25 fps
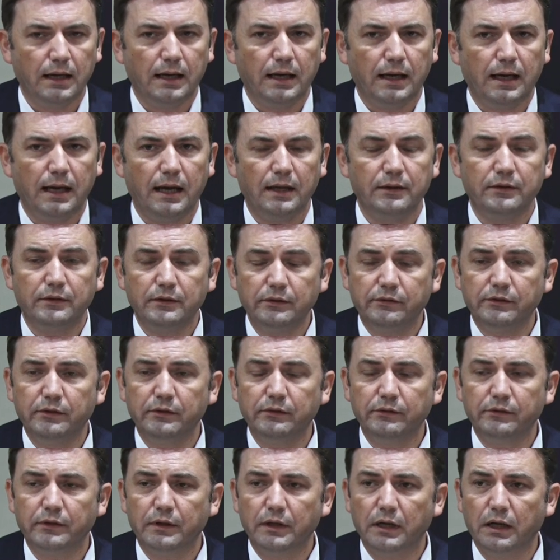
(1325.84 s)
And this
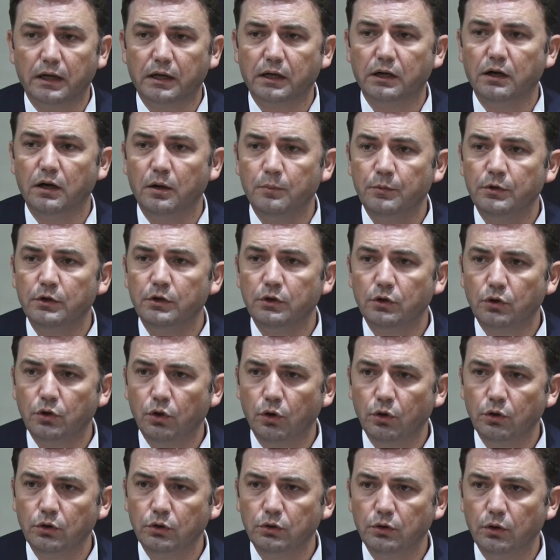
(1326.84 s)
is a common
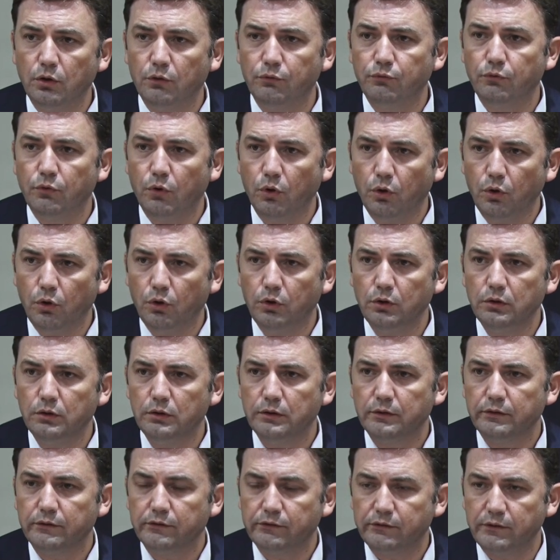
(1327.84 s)
goal of all
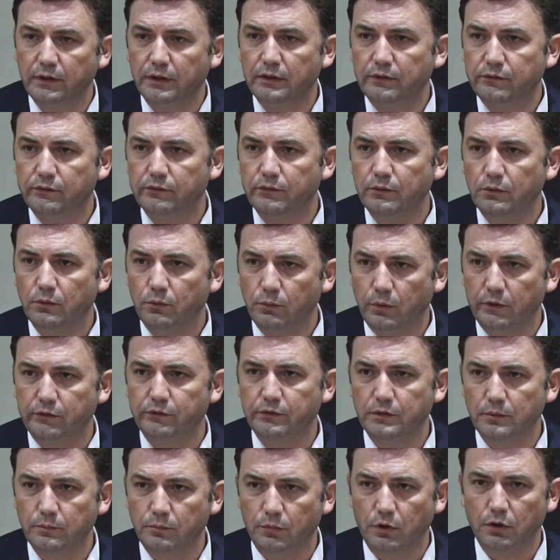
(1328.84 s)
six
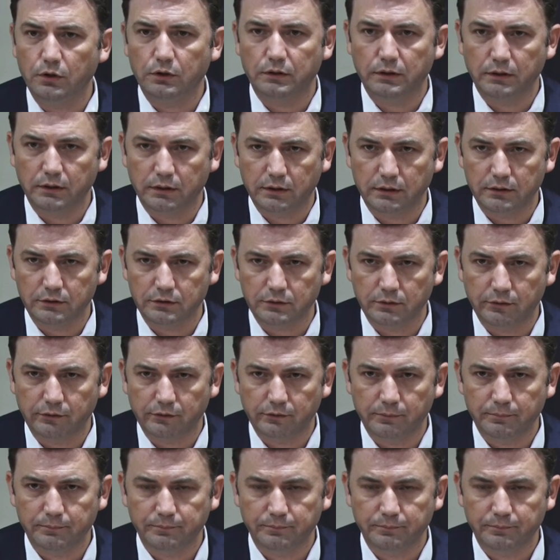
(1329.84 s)
Western Balkan countries.